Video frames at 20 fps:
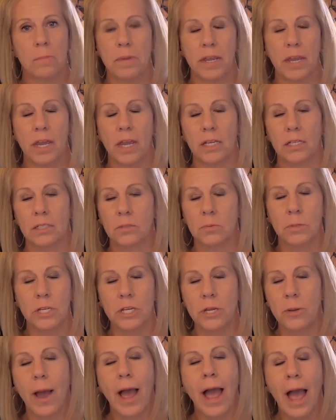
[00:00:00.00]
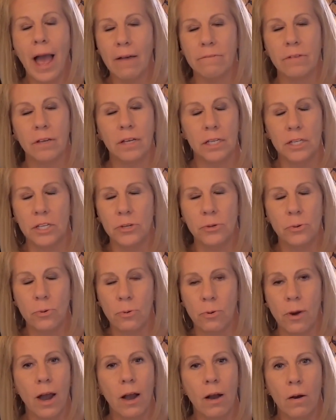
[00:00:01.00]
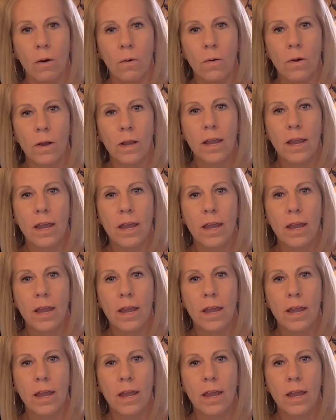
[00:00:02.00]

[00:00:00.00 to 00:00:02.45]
because when you have it, you grow.